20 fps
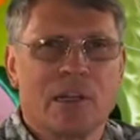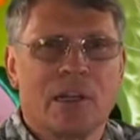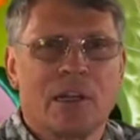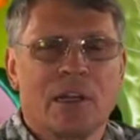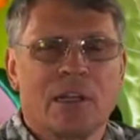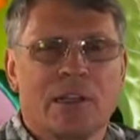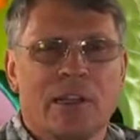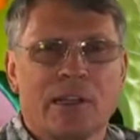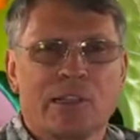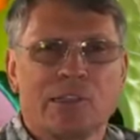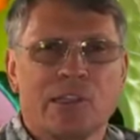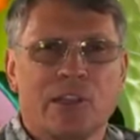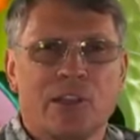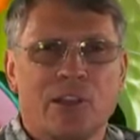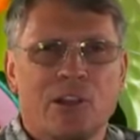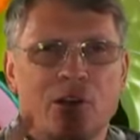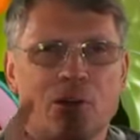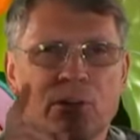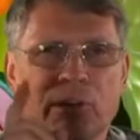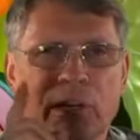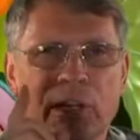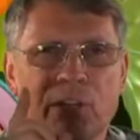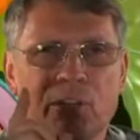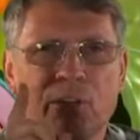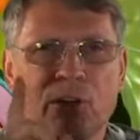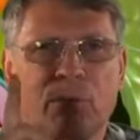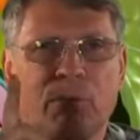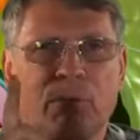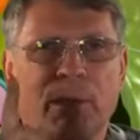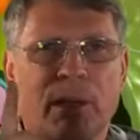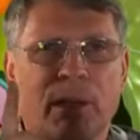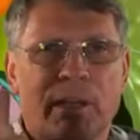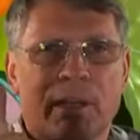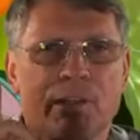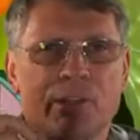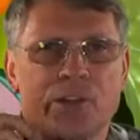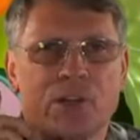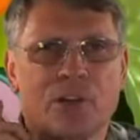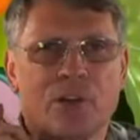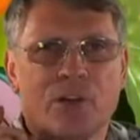They said, you don't need your
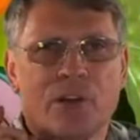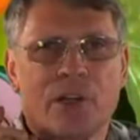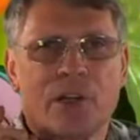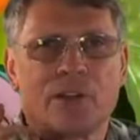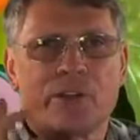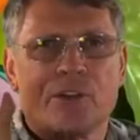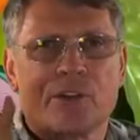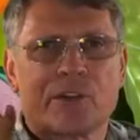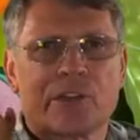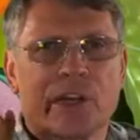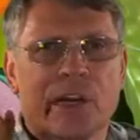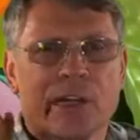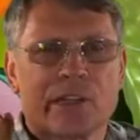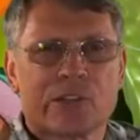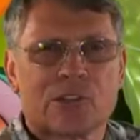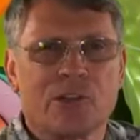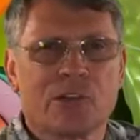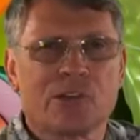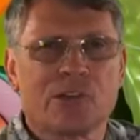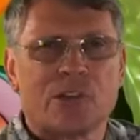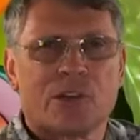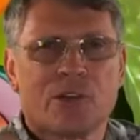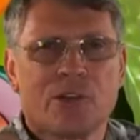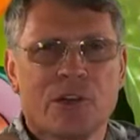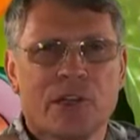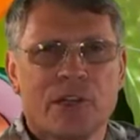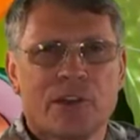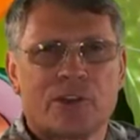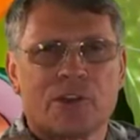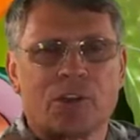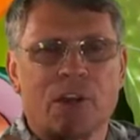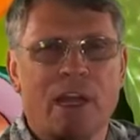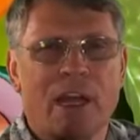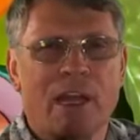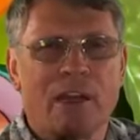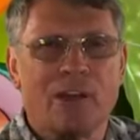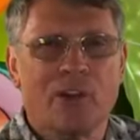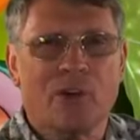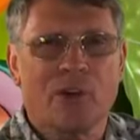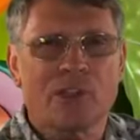appendix, you don't need your tonsils, you don't need your
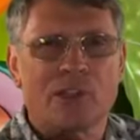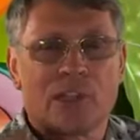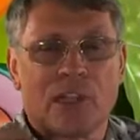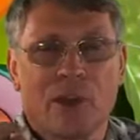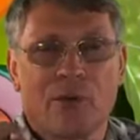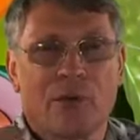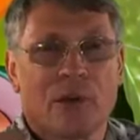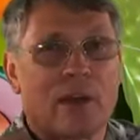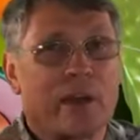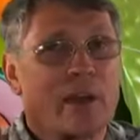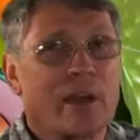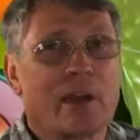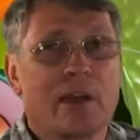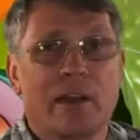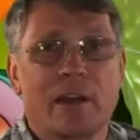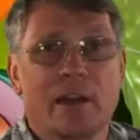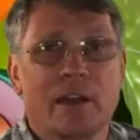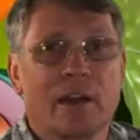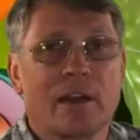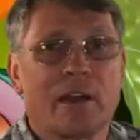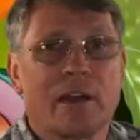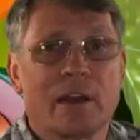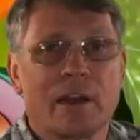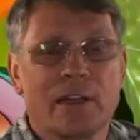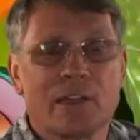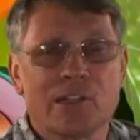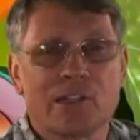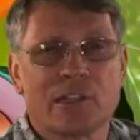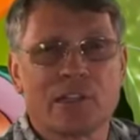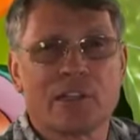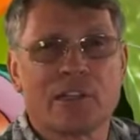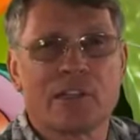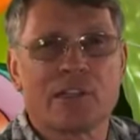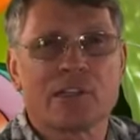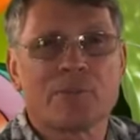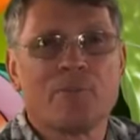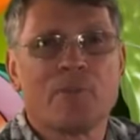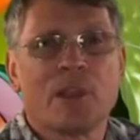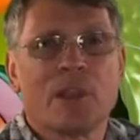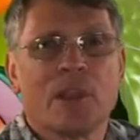adenoids, and they went on and on and on listing
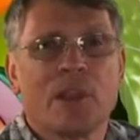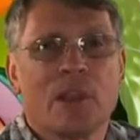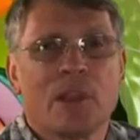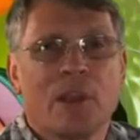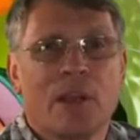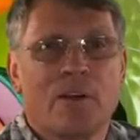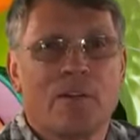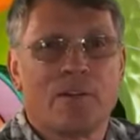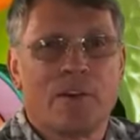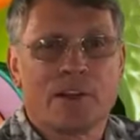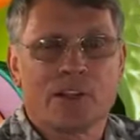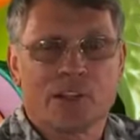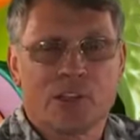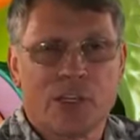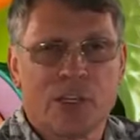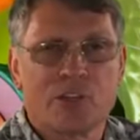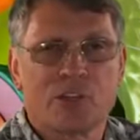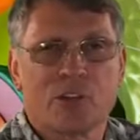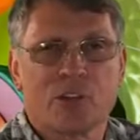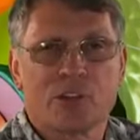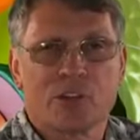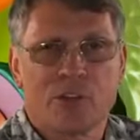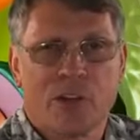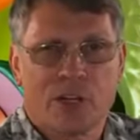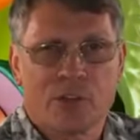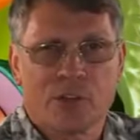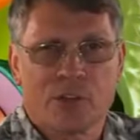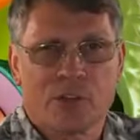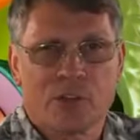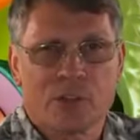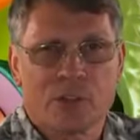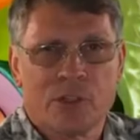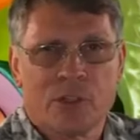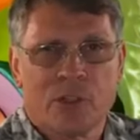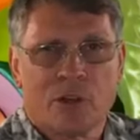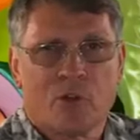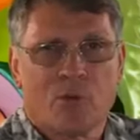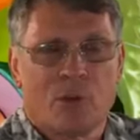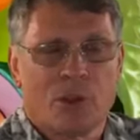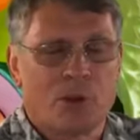these vestigial structures.
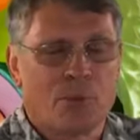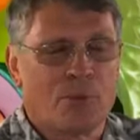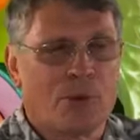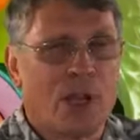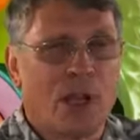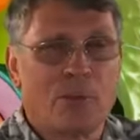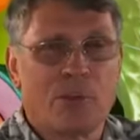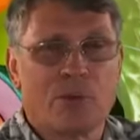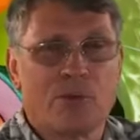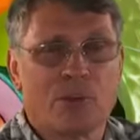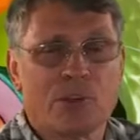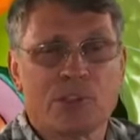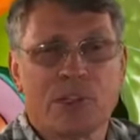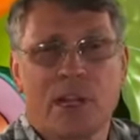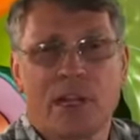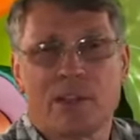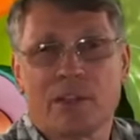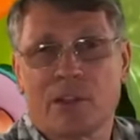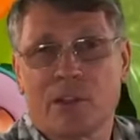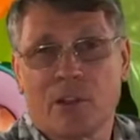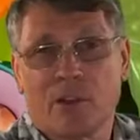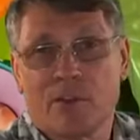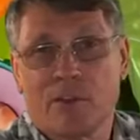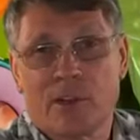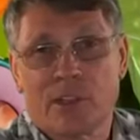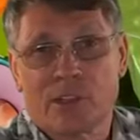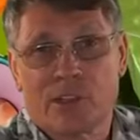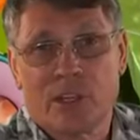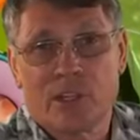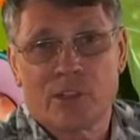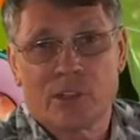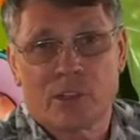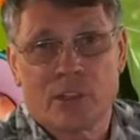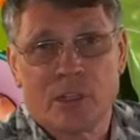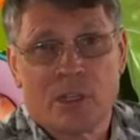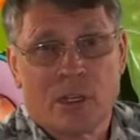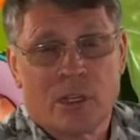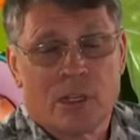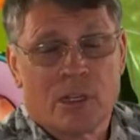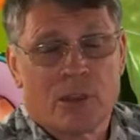Well, the problem was not that they're
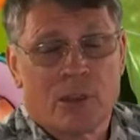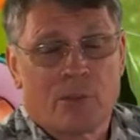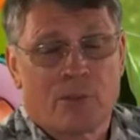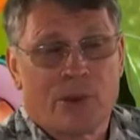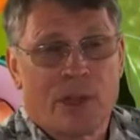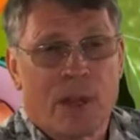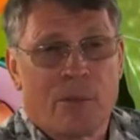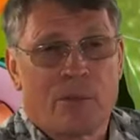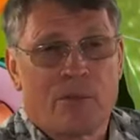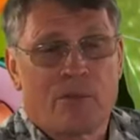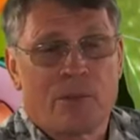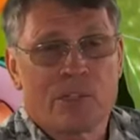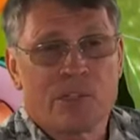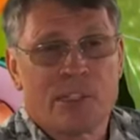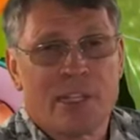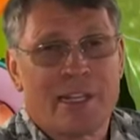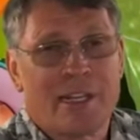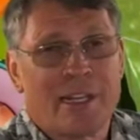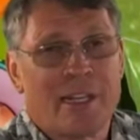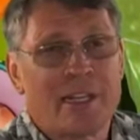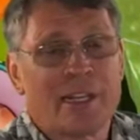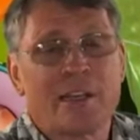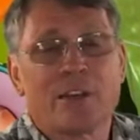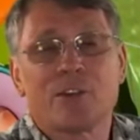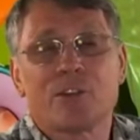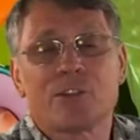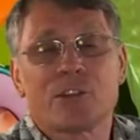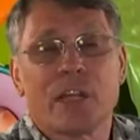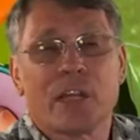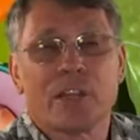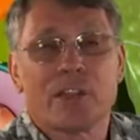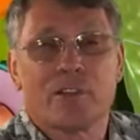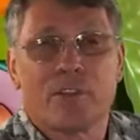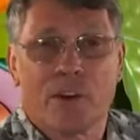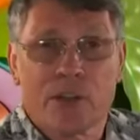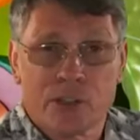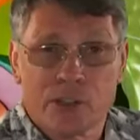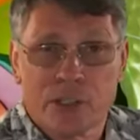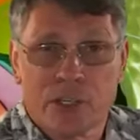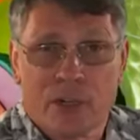vestigial. The problem was they didn't understand the
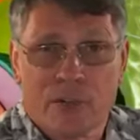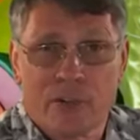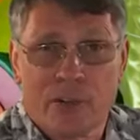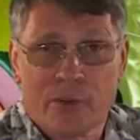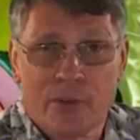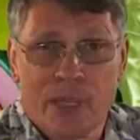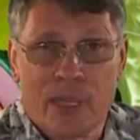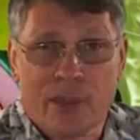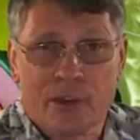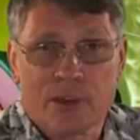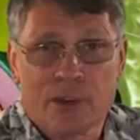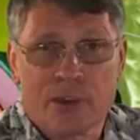function of them yet.